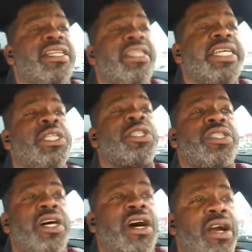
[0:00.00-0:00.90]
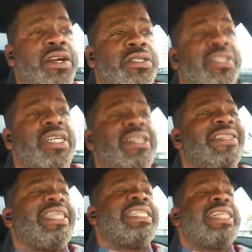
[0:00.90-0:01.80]
These stars,
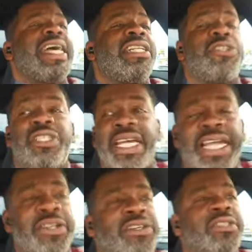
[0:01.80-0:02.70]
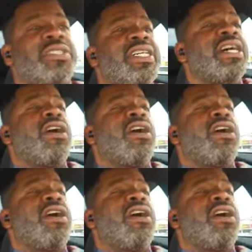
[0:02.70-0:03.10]
these entertainers,